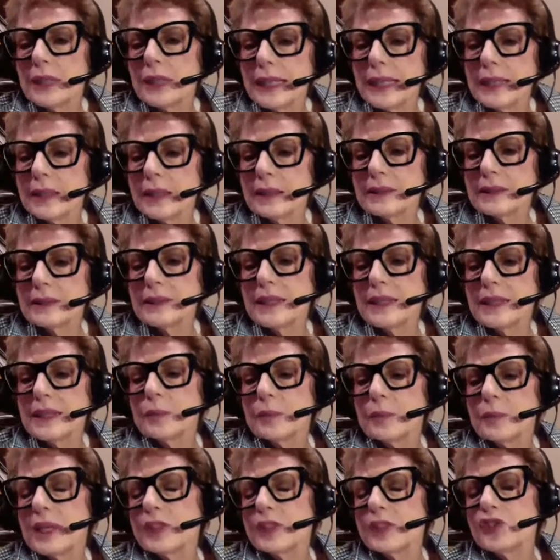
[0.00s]
in and
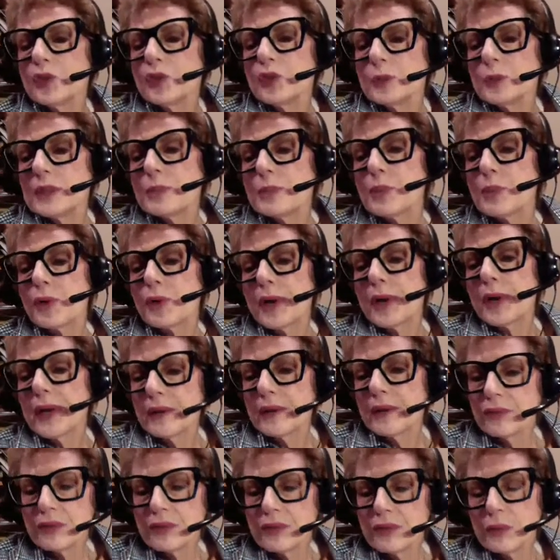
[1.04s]
seem like she was
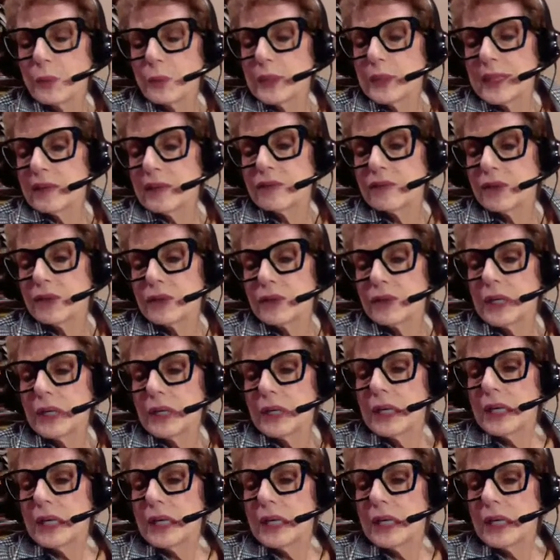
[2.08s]
brave and whatever.